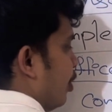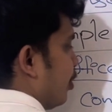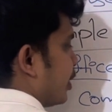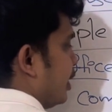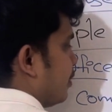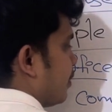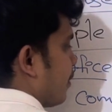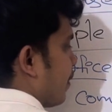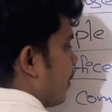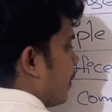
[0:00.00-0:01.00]
Okay.
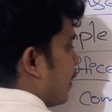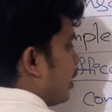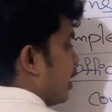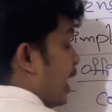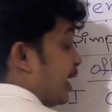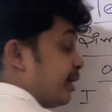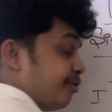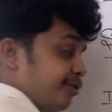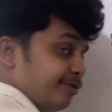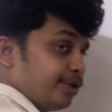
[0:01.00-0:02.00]
And
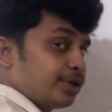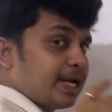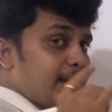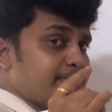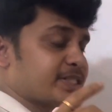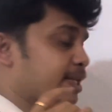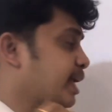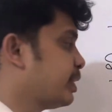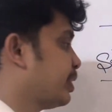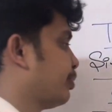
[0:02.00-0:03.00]
if your time is
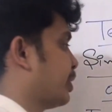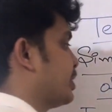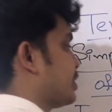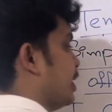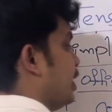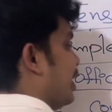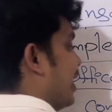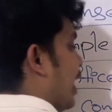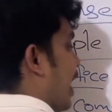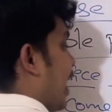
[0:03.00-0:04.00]
9, then you can say
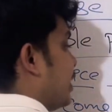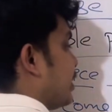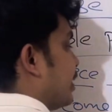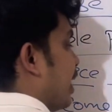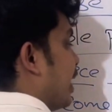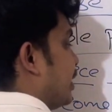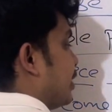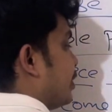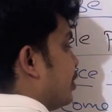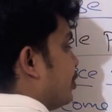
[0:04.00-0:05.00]
at
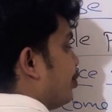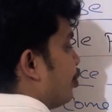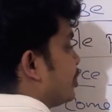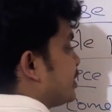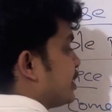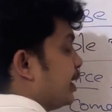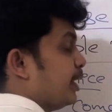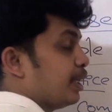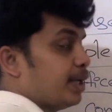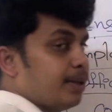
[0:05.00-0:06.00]
9. Don't
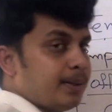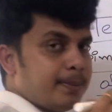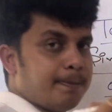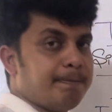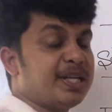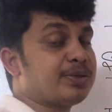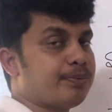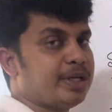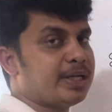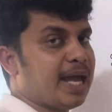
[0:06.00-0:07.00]
say
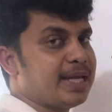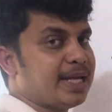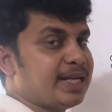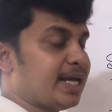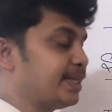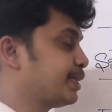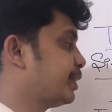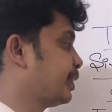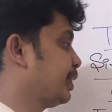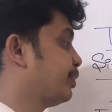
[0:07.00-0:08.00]
between 9 and
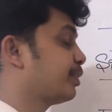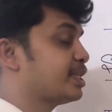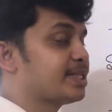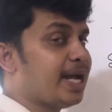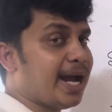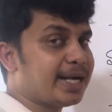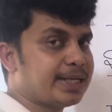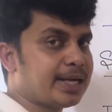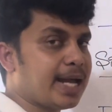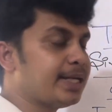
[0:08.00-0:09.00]
9:30. You can say at
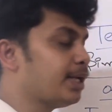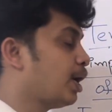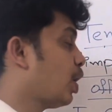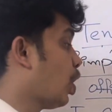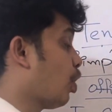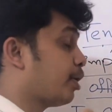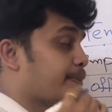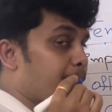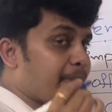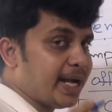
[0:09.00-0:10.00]
9 or
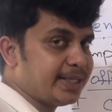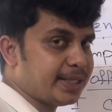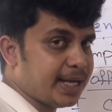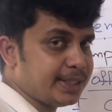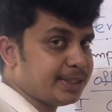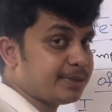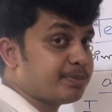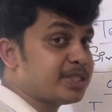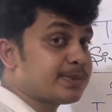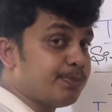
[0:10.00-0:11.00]
by 9. It
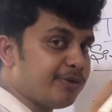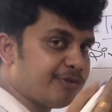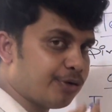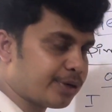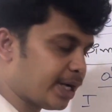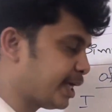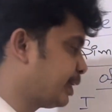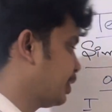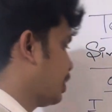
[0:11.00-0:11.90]
means before 9.